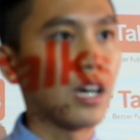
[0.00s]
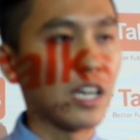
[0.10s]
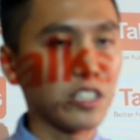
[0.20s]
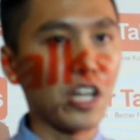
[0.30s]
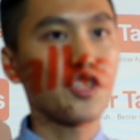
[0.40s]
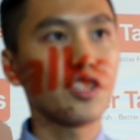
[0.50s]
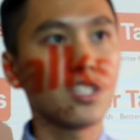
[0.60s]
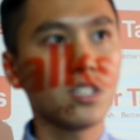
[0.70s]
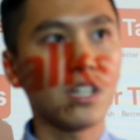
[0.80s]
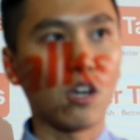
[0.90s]
as an
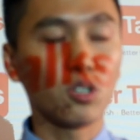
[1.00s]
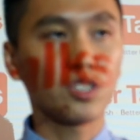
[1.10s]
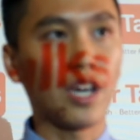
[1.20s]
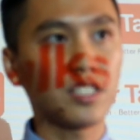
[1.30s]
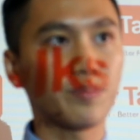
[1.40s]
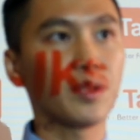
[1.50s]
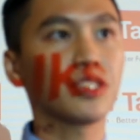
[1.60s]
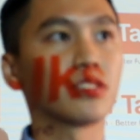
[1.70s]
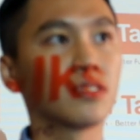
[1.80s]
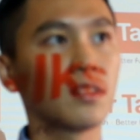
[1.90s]
engineer, and also as a
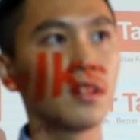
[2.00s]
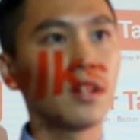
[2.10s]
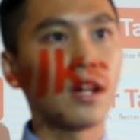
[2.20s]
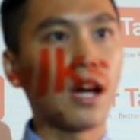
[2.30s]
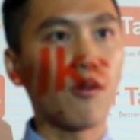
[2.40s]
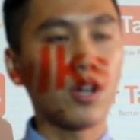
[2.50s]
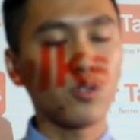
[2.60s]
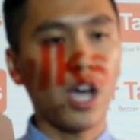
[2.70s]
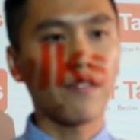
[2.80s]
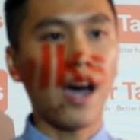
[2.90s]
person. I want to
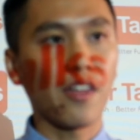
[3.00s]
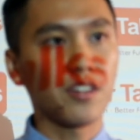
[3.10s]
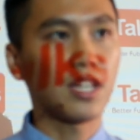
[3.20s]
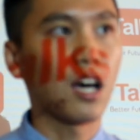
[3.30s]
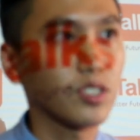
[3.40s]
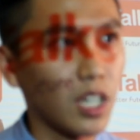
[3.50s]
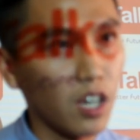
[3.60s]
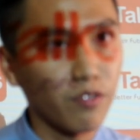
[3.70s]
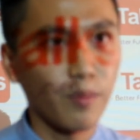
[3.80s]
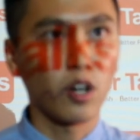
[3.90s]
have other things
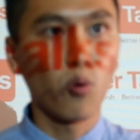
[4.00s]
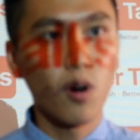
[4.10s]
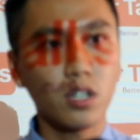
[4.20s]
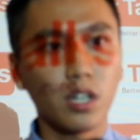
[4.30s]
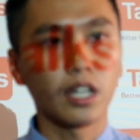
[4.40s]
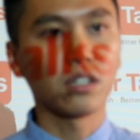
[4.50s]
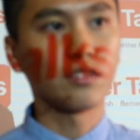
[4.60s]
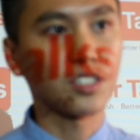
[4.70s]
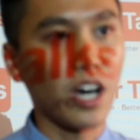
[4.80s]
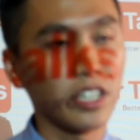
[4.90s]
outside of my work and
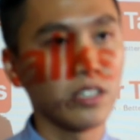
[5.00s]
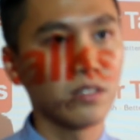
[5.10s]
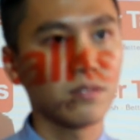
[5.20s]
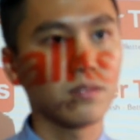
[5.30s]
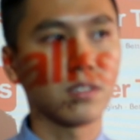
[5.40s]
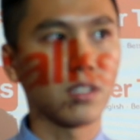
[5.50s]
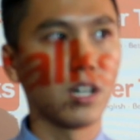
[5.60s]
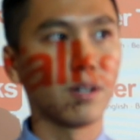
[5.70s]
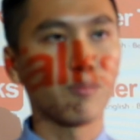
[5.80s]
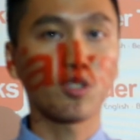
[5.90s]
study
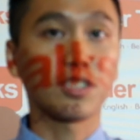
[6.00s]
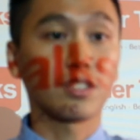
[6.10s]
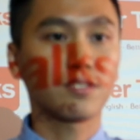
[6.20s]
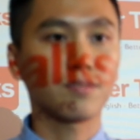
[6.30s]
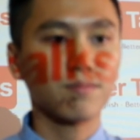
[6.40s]
process.